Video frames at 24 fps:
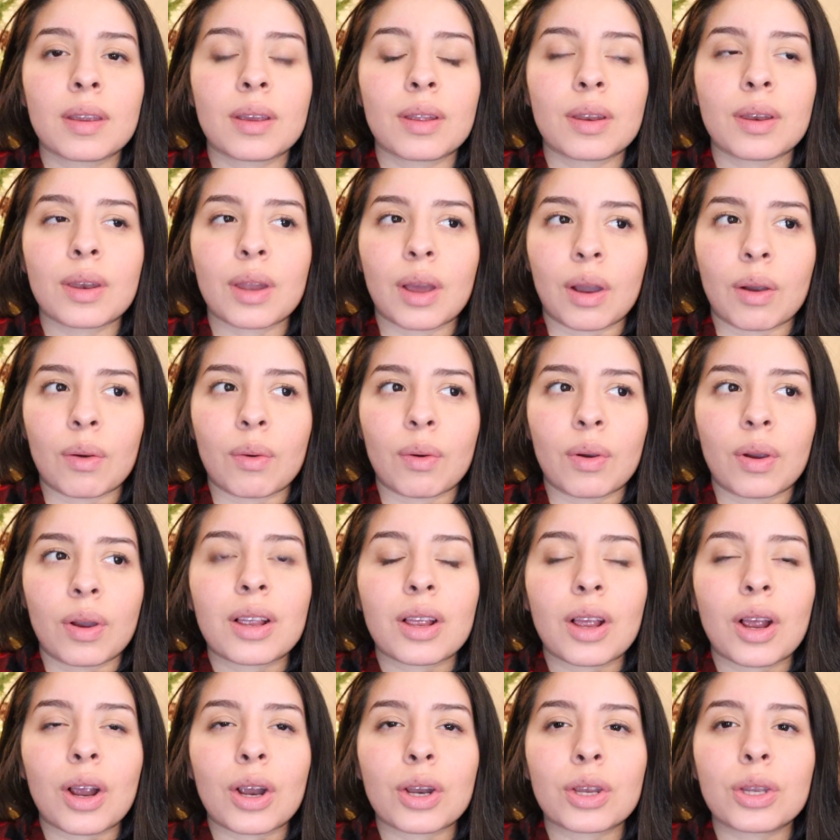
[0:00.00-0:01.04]
No.
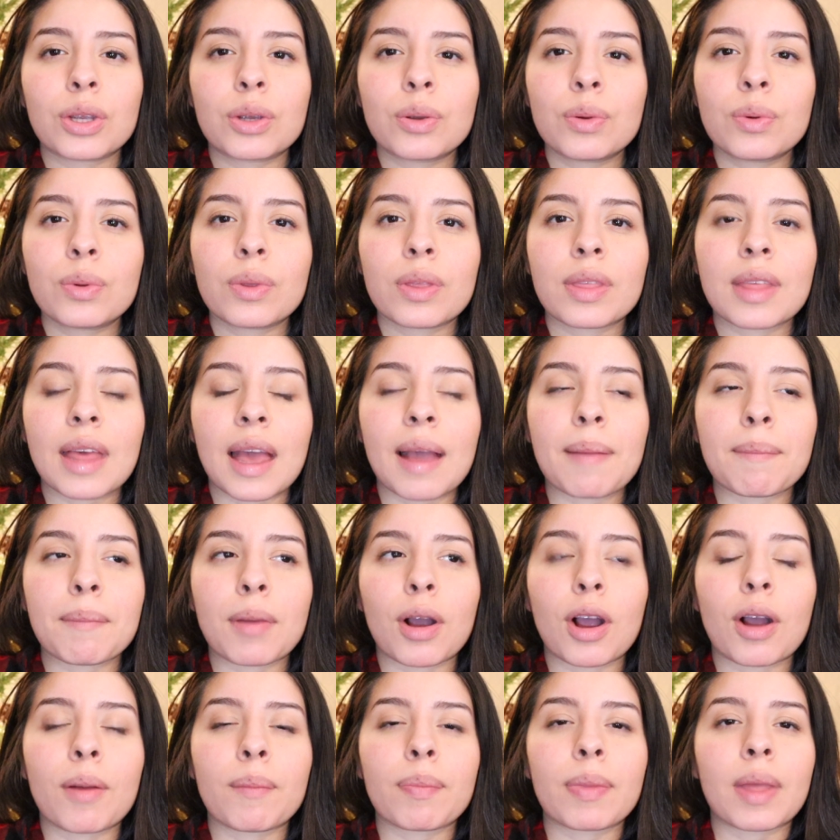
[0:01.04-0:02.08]
Are you that
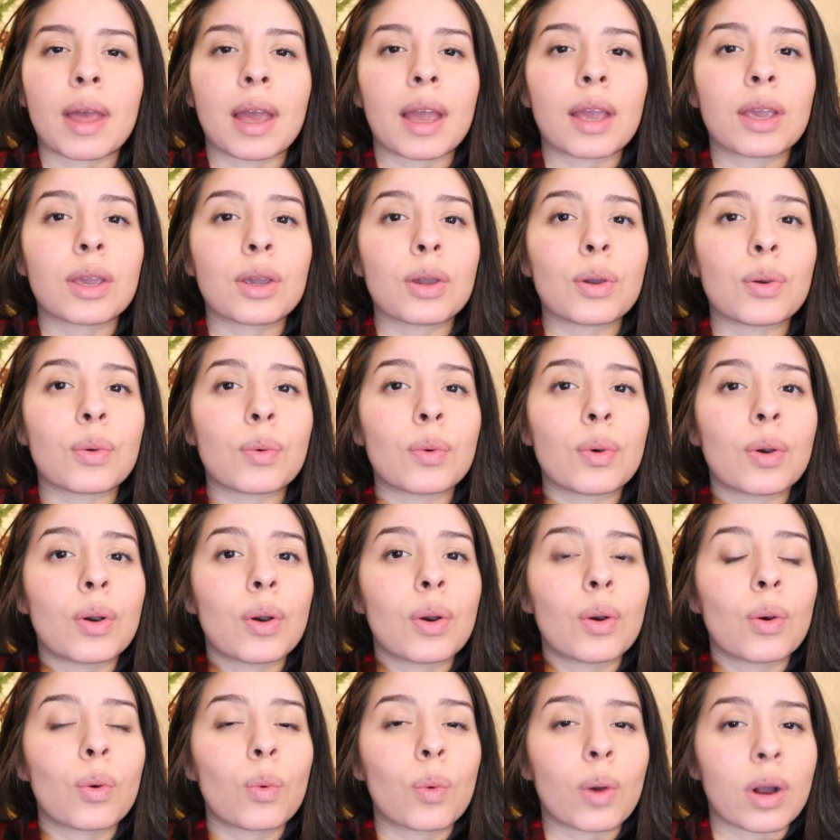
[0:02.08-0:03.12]
mom that you
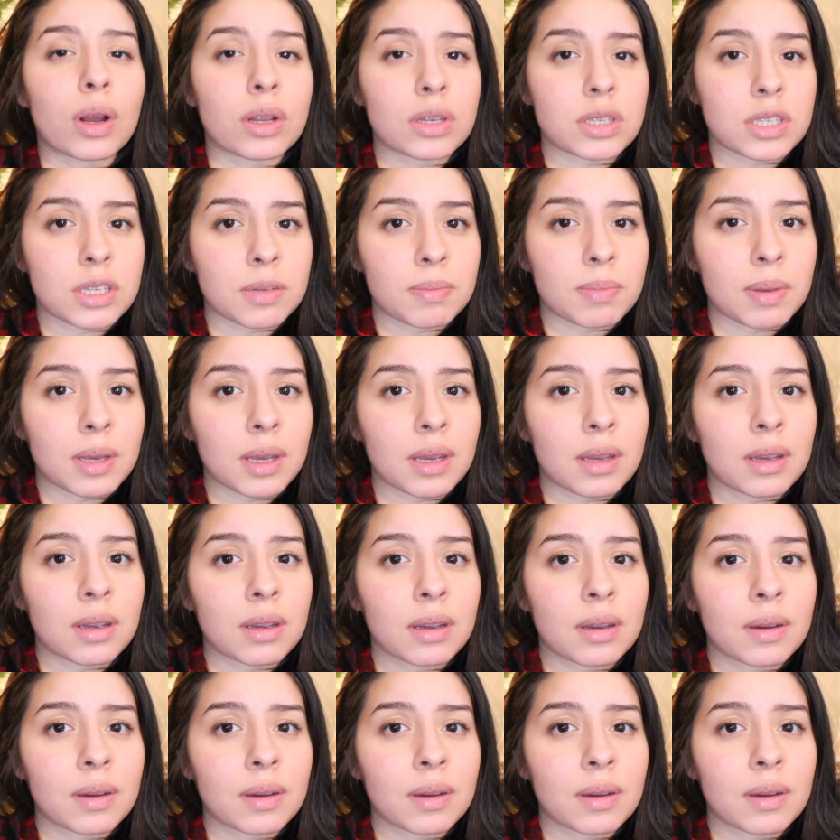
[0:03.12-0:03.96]
want to be?